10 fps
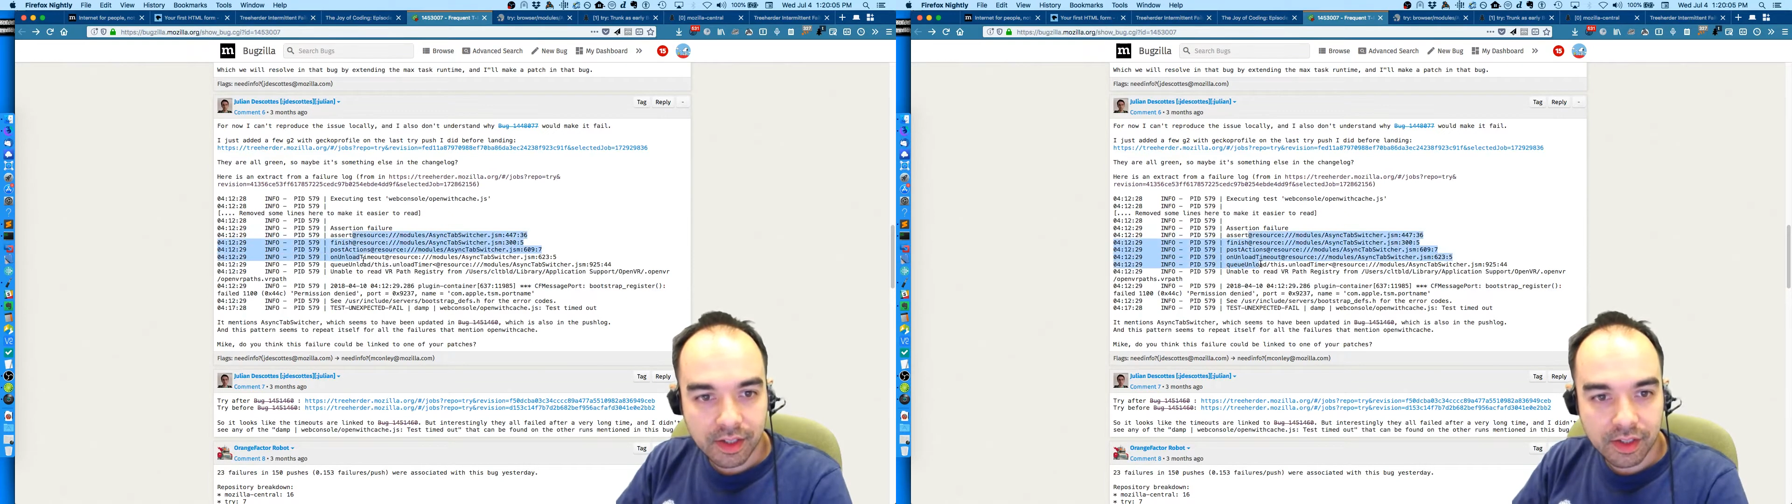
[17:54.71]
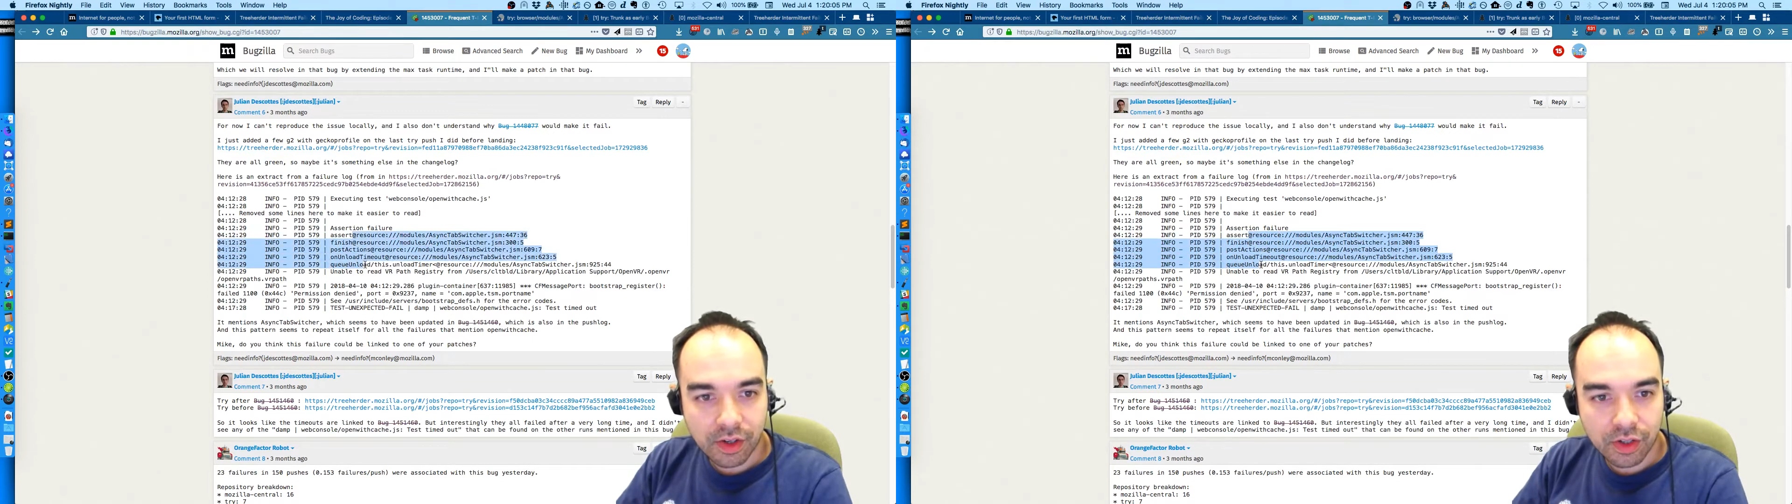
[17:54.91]

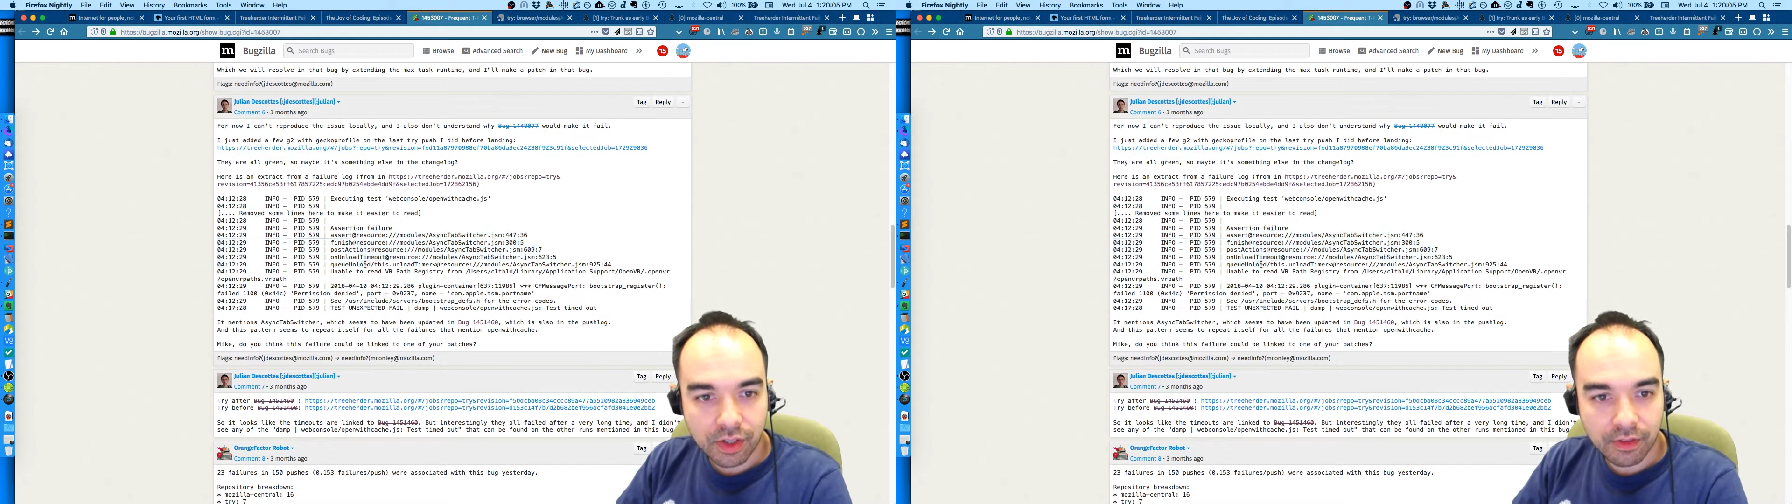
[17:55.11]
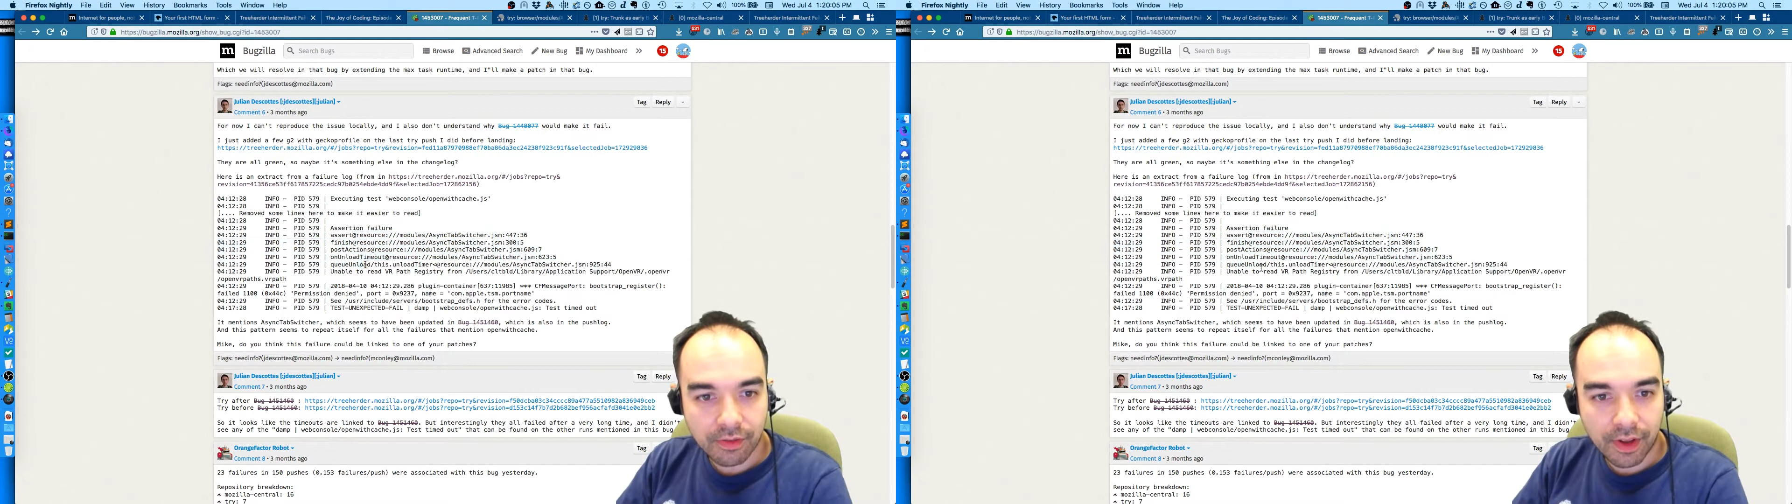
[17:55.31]
assertion